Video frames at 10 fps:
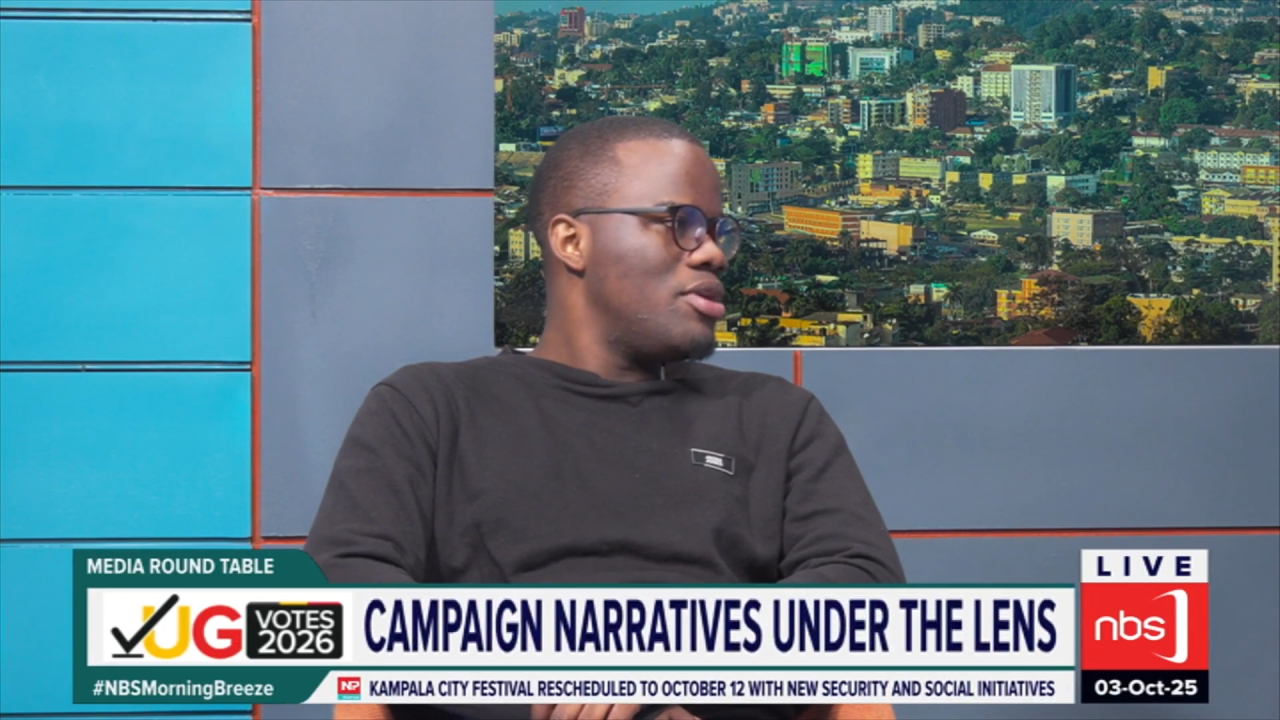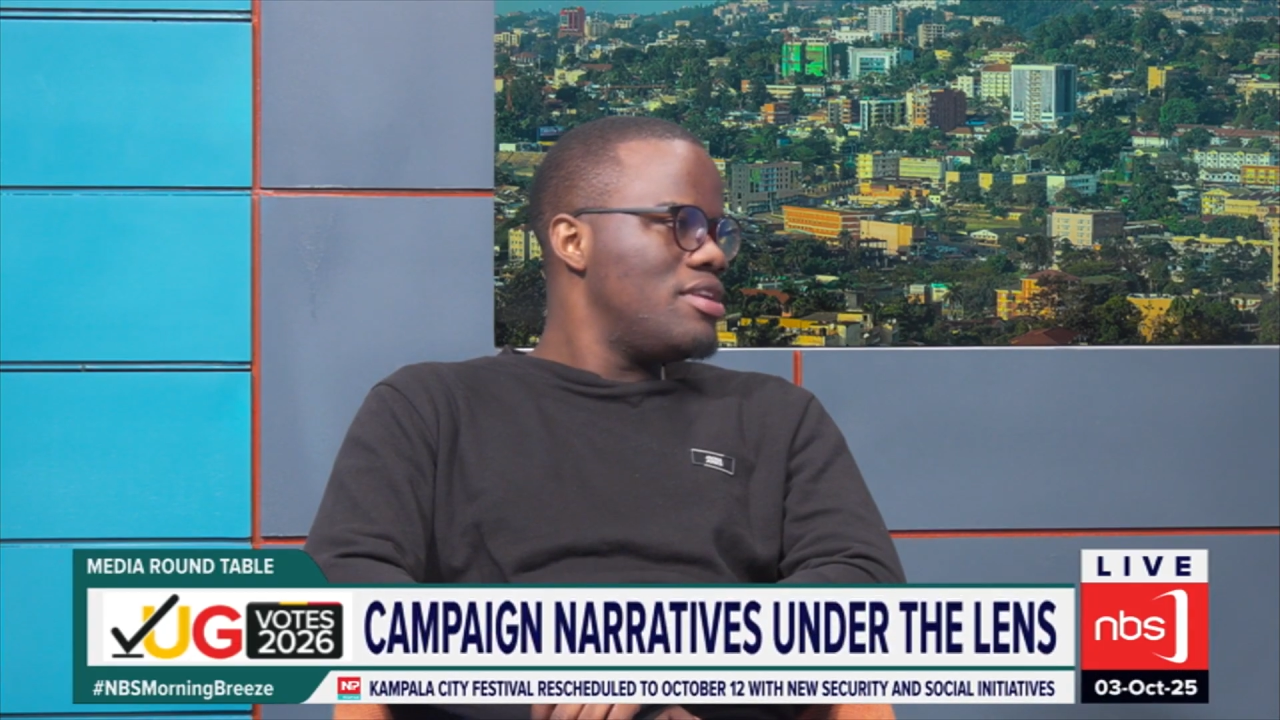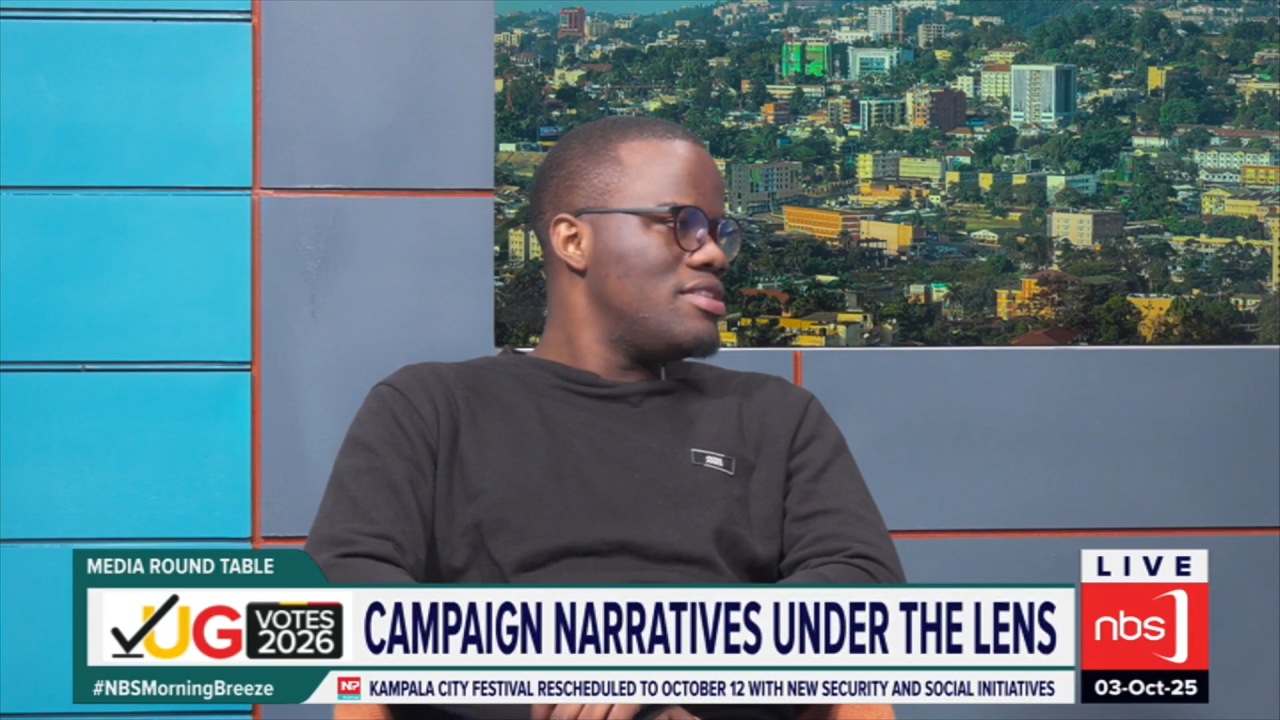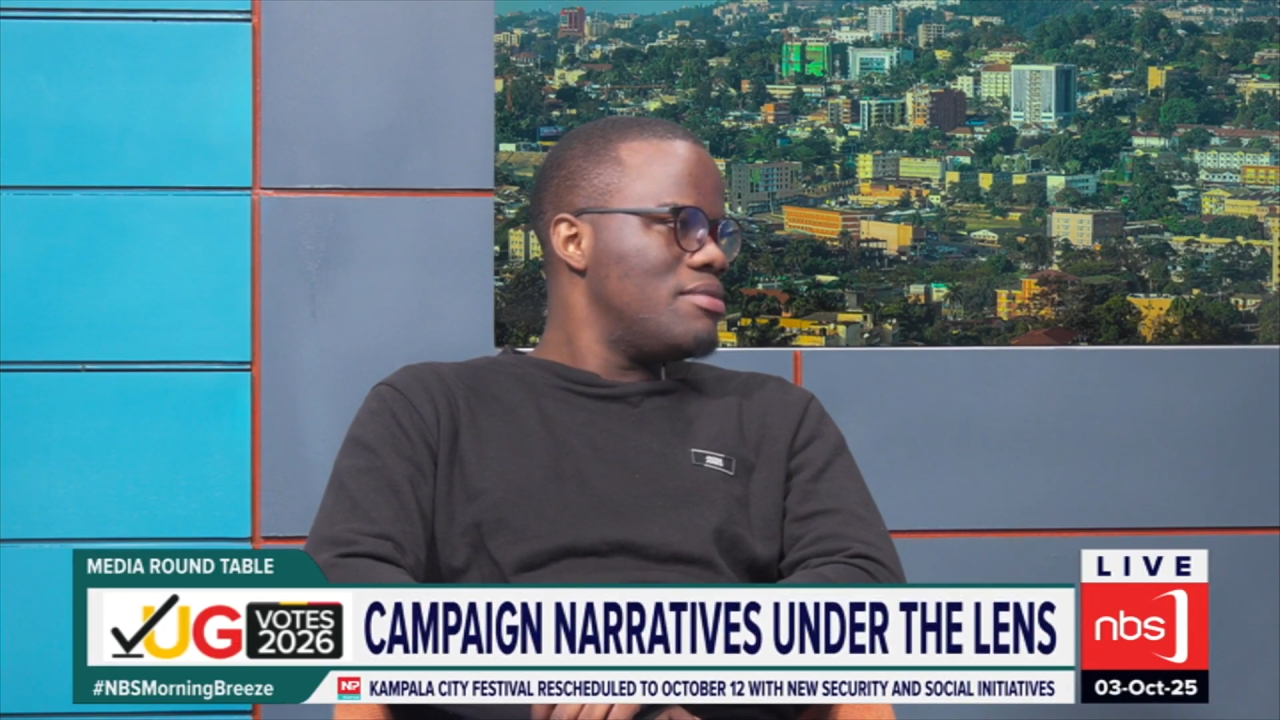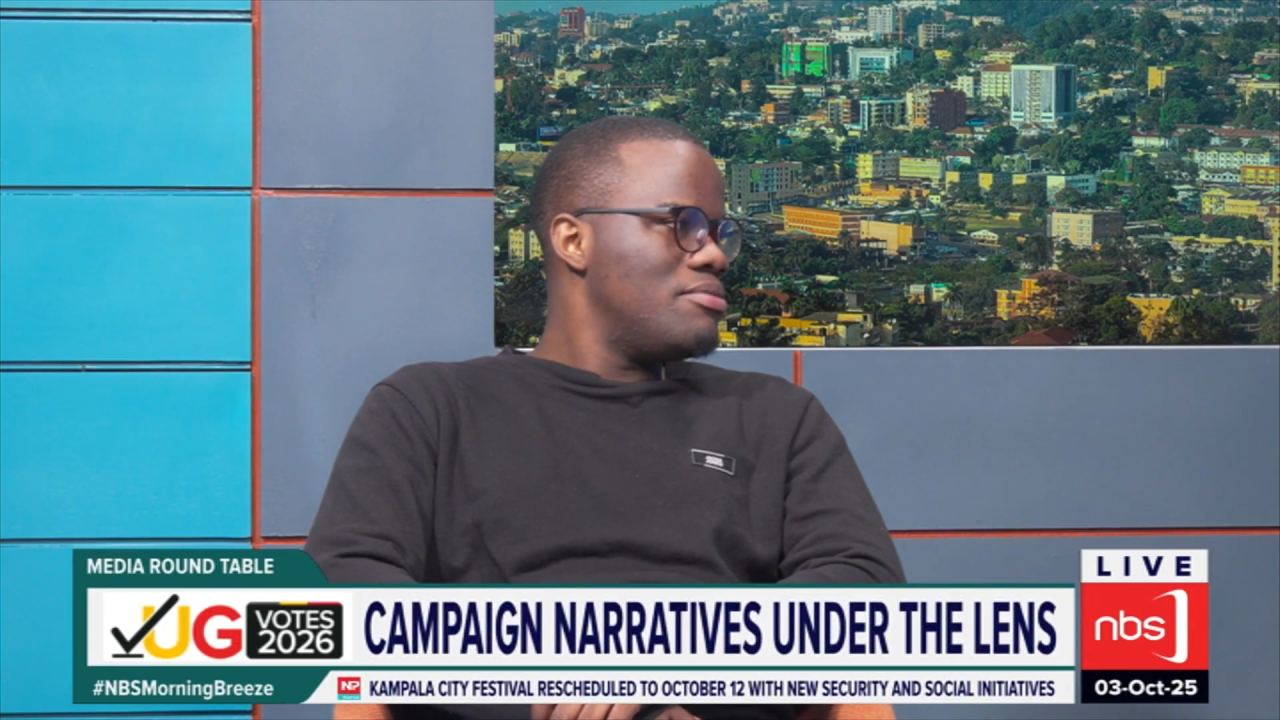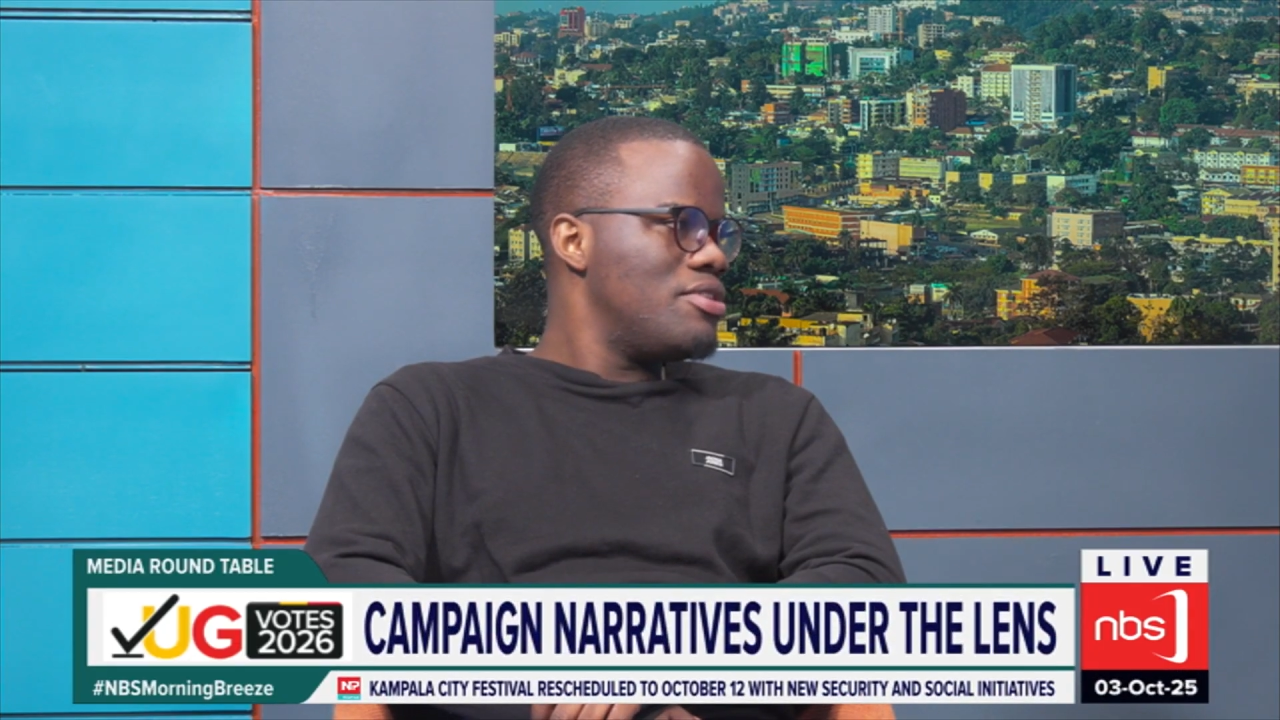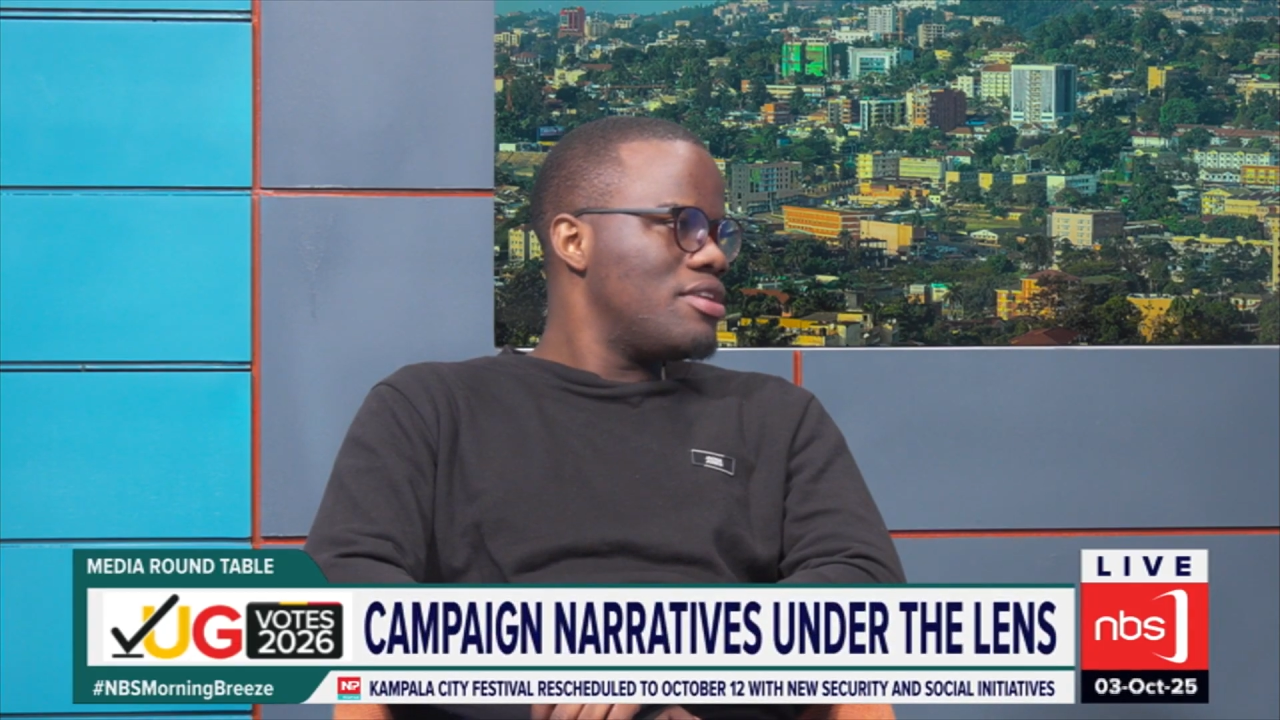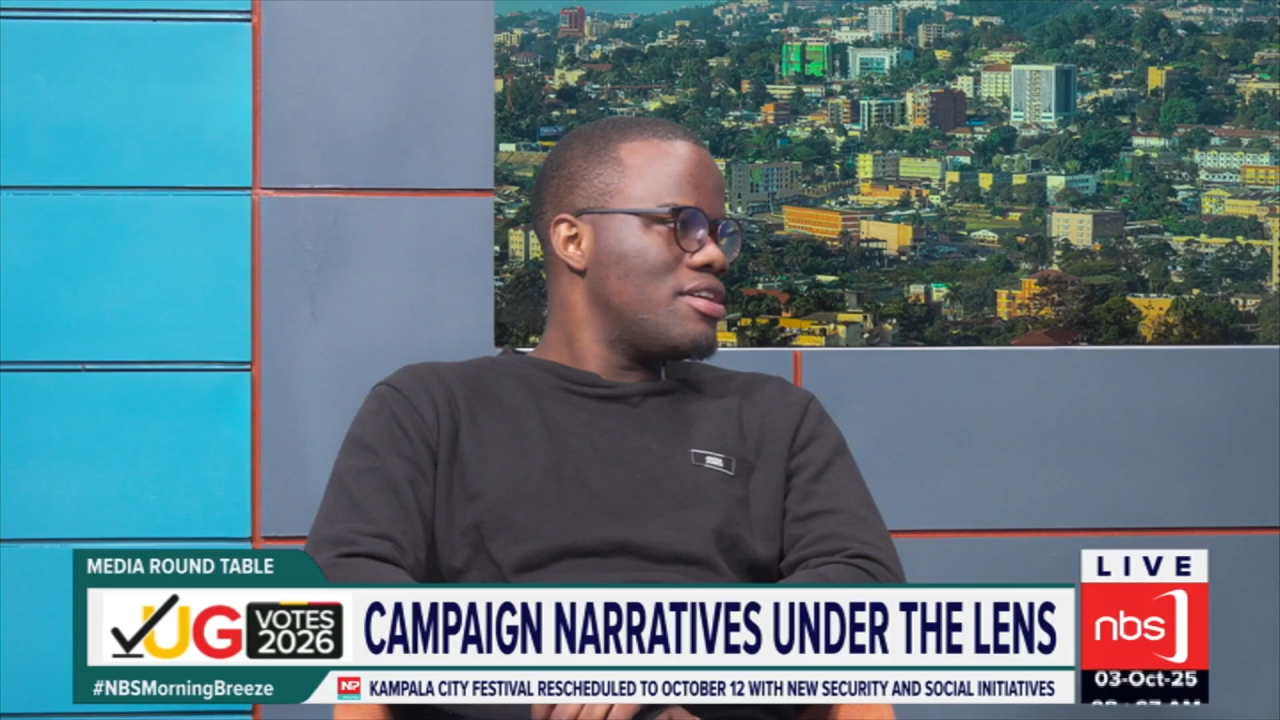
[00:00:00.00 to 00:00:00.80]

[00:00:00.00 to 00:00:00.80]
Anita Among.